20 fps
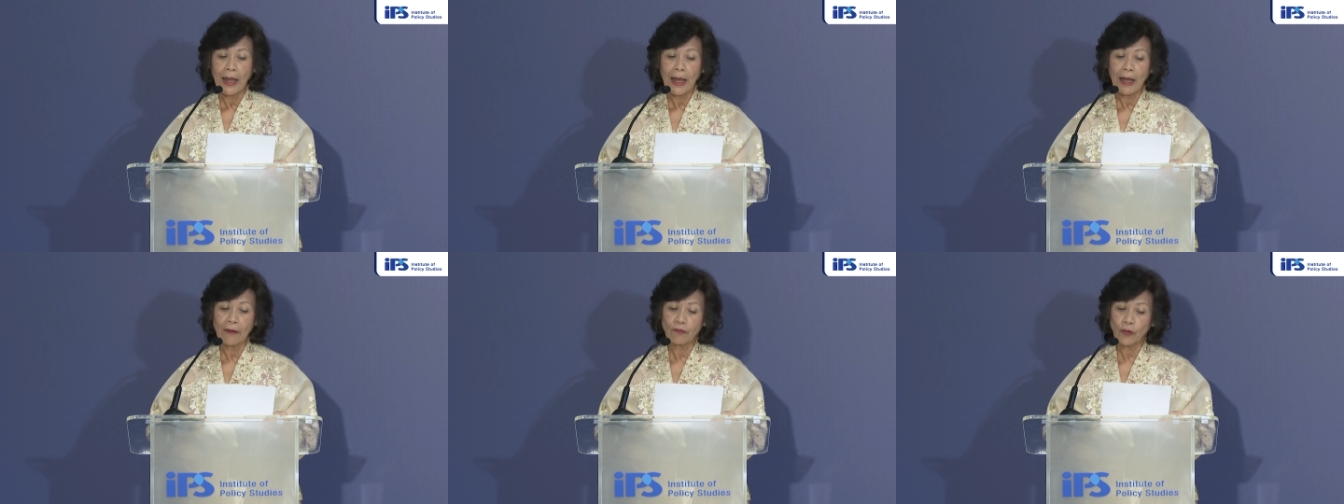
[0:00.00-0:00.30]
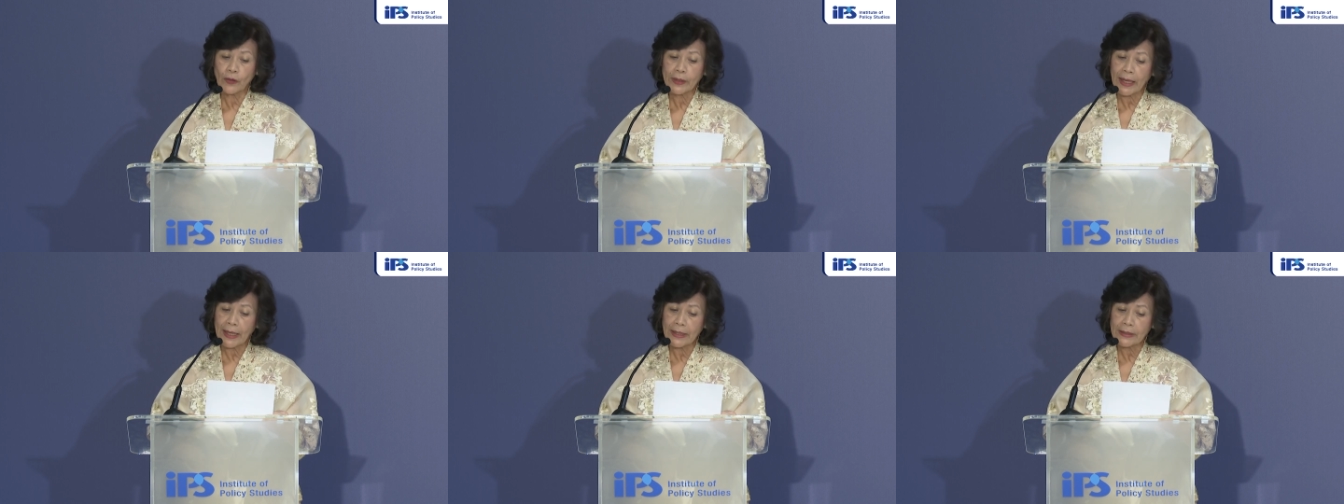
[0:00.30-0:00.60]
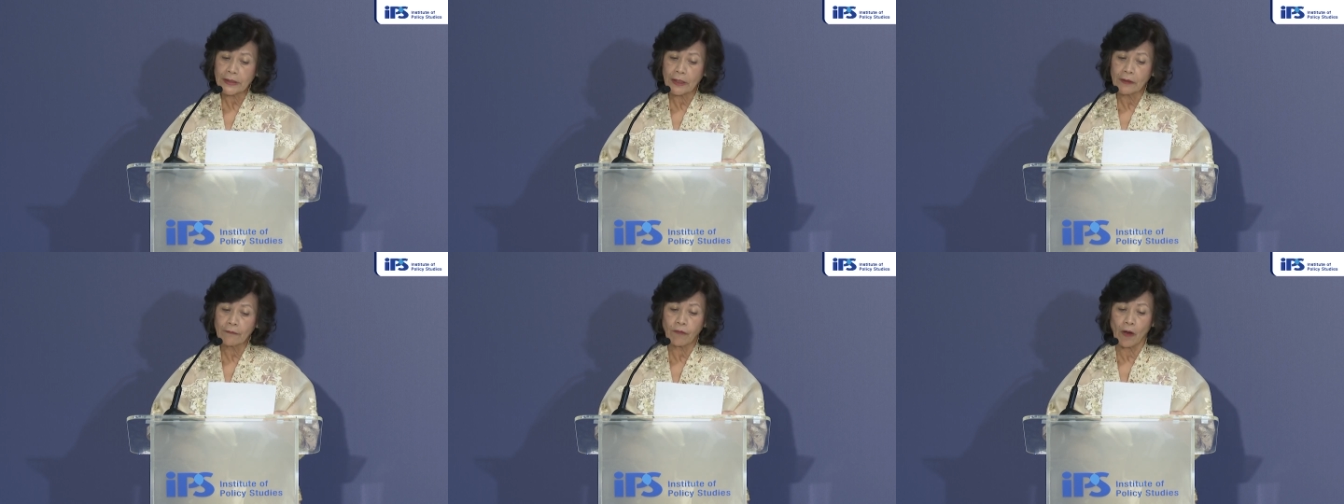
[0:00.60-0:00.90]

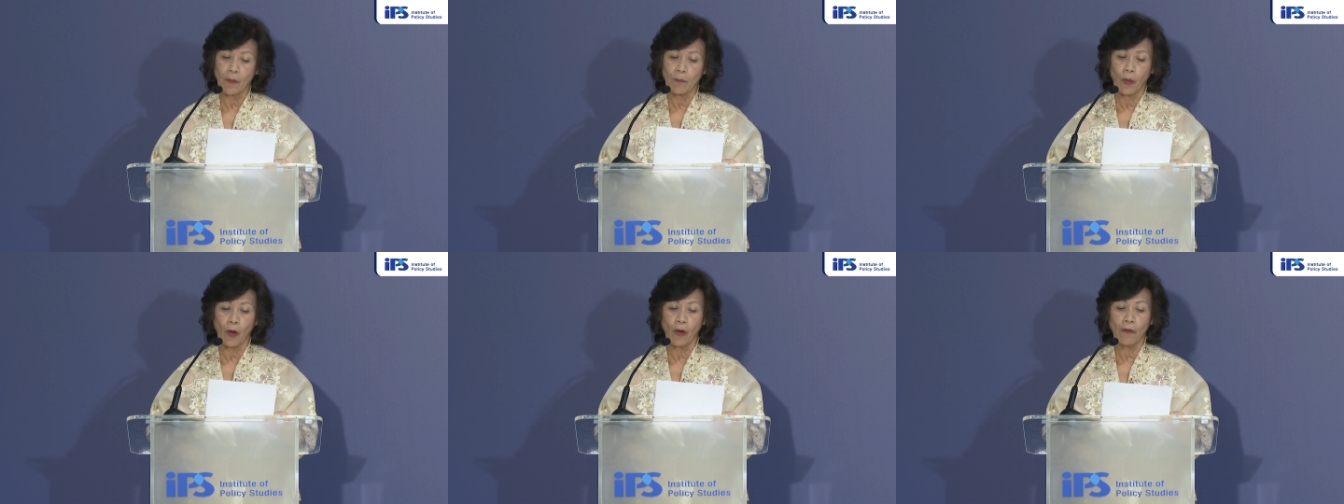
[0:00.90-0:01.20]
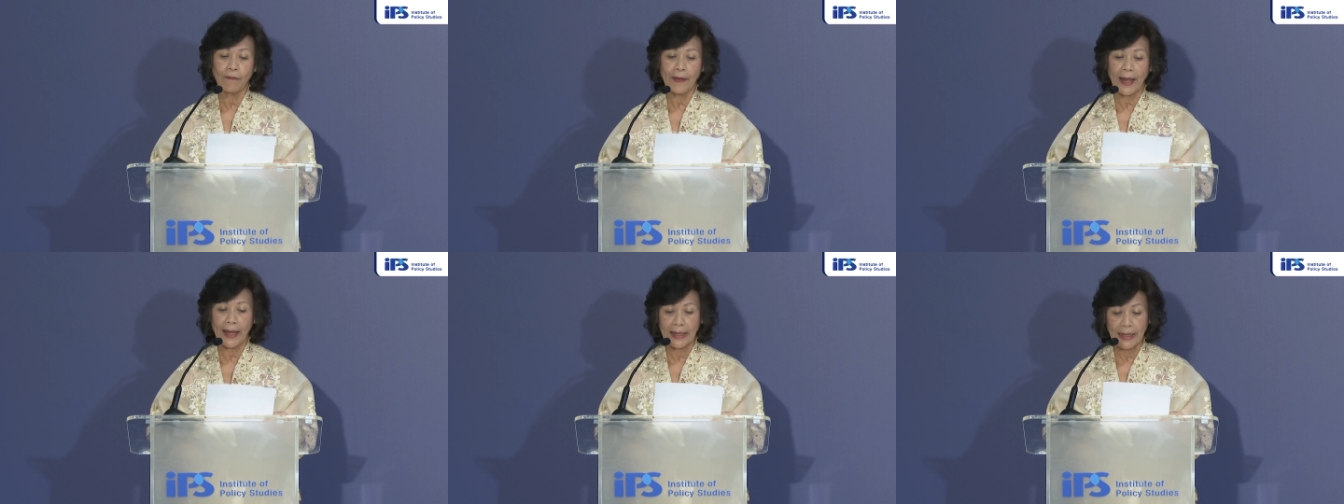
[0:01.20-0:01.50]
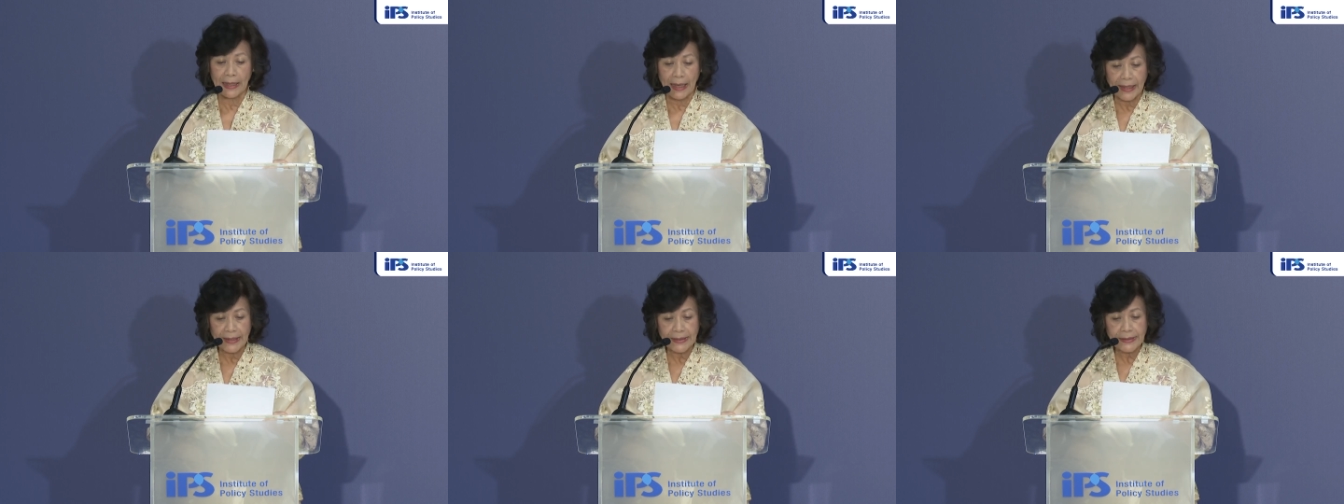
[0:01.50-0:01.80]
advocating for both
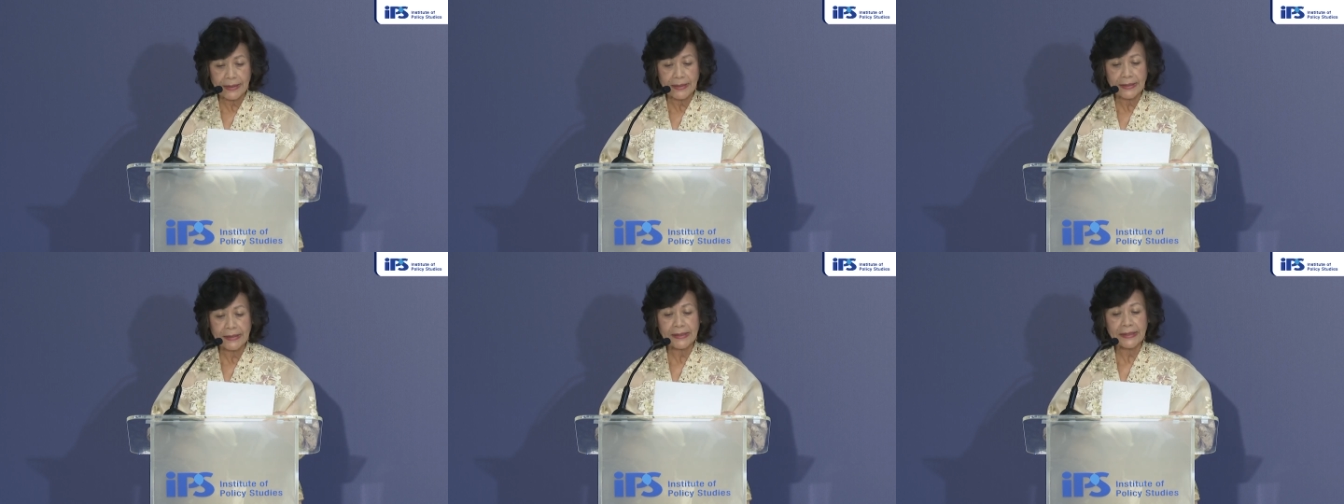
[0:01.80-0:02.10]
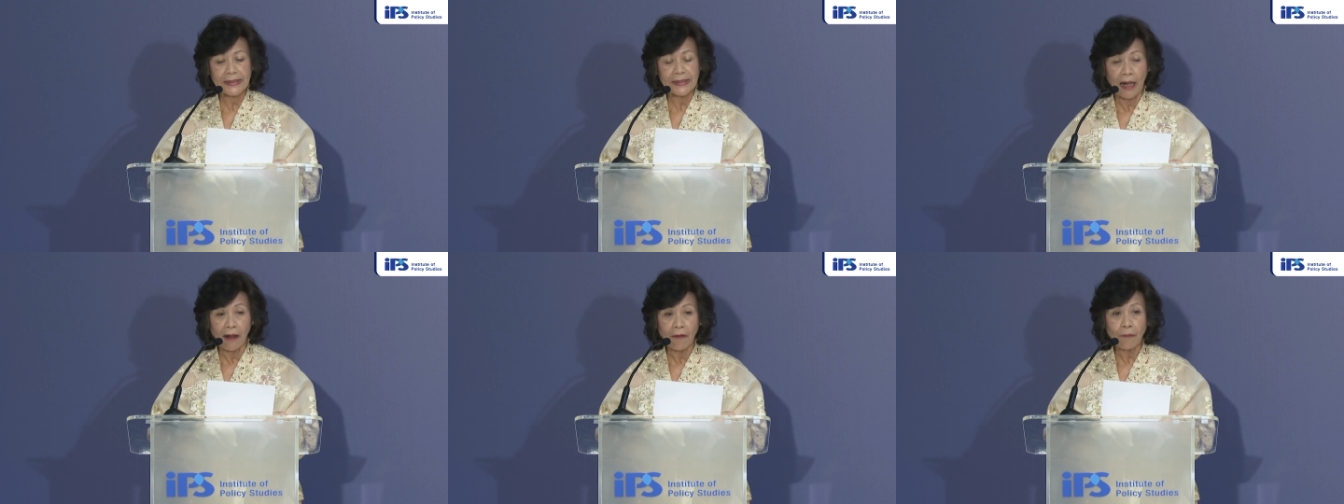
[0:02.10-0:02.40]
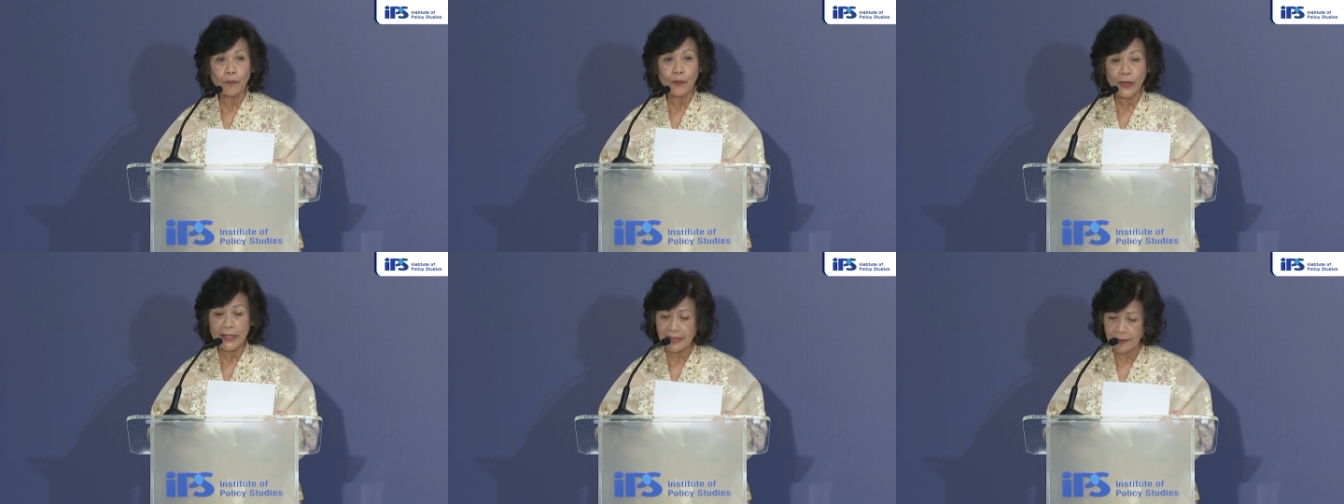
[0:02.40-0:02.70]
enlightened
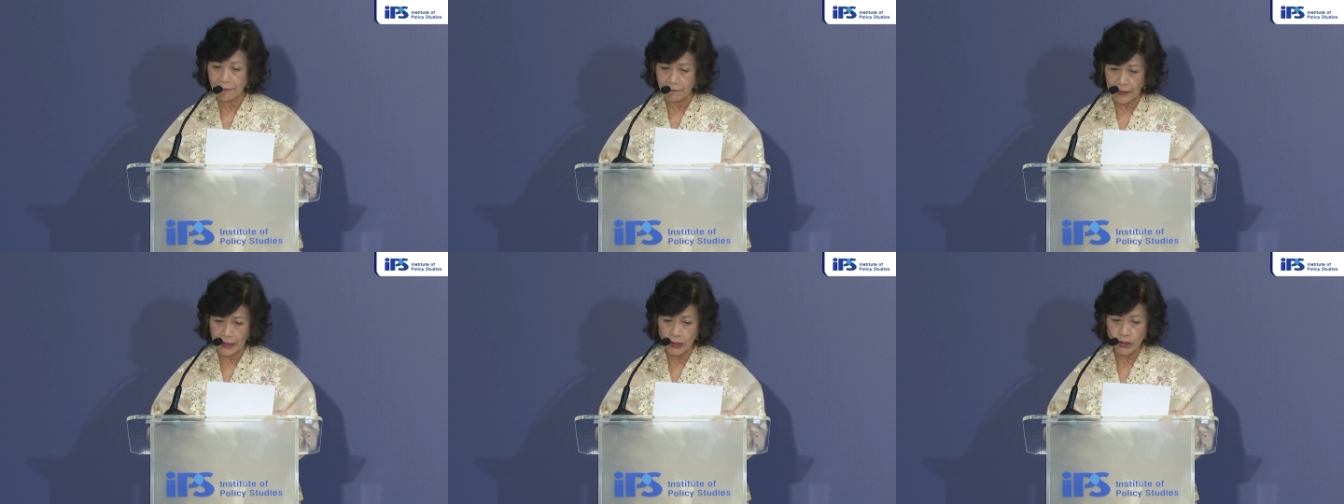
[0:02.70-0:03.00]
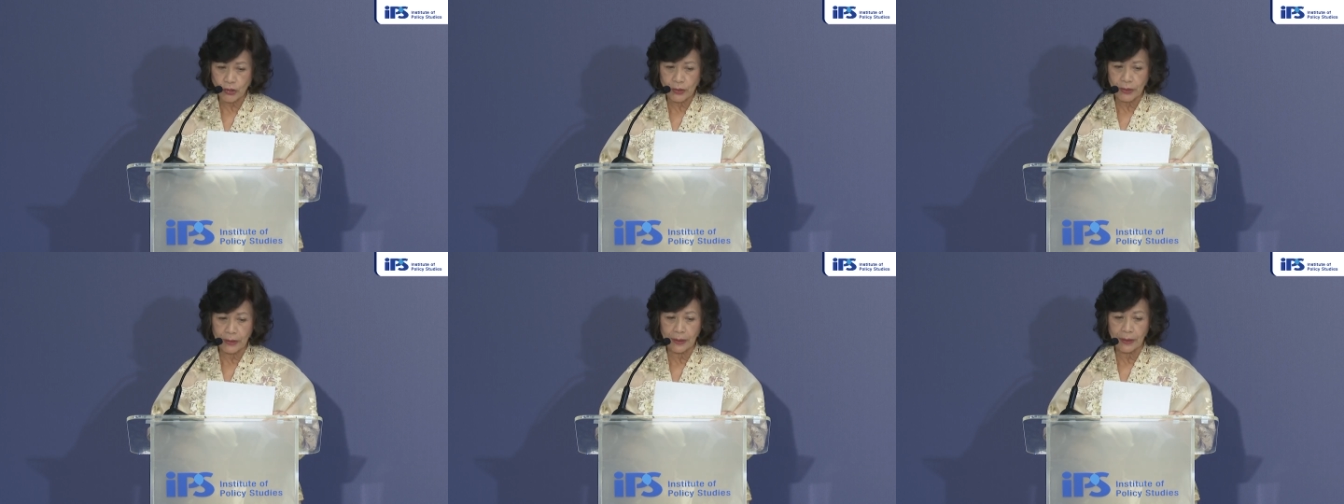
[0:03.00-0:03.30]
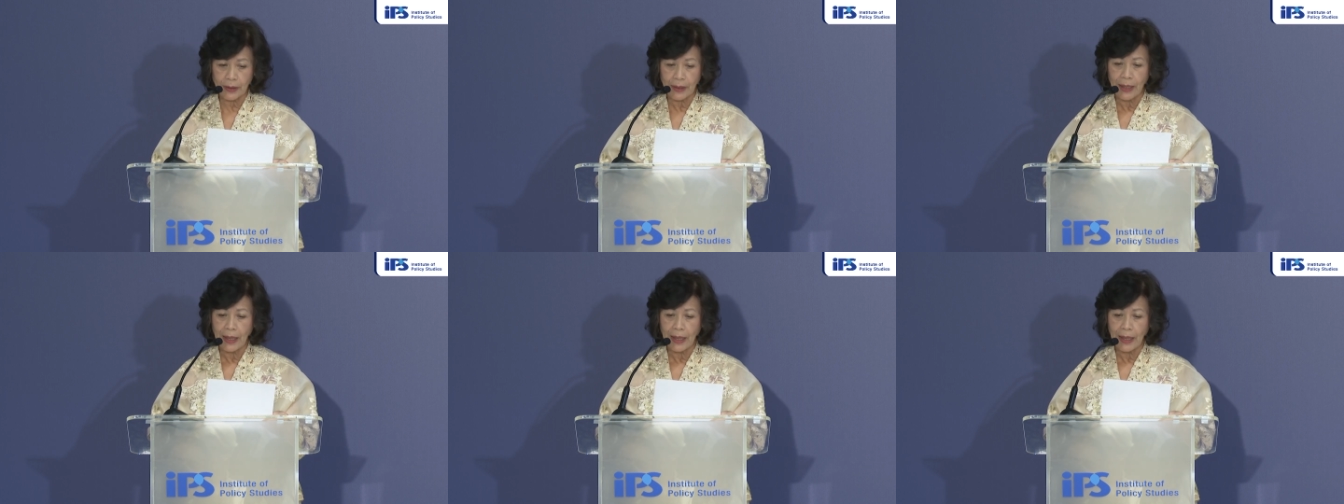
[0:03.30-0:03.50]
self-preservation